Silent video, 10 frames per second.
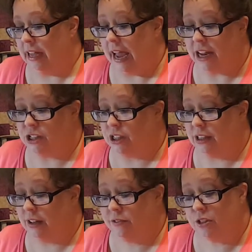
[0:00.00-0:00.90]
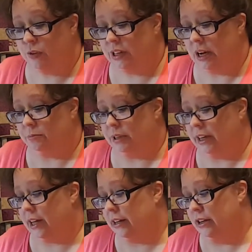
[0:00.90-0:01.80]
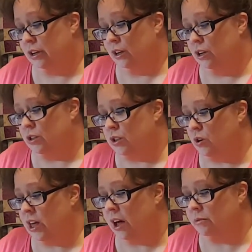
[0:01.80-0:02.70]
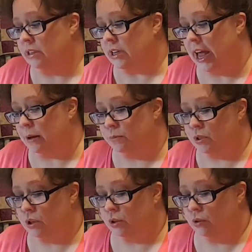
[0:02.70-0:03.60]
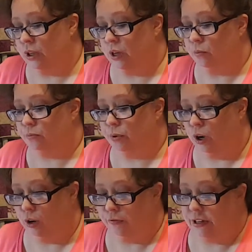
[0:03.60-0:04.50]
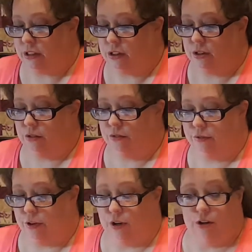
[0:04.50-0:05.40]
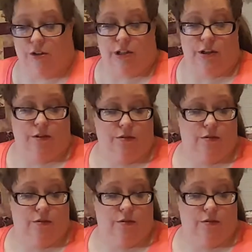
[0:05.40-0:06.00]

And she loves doing applique. So that was absolutely perfect for her to do.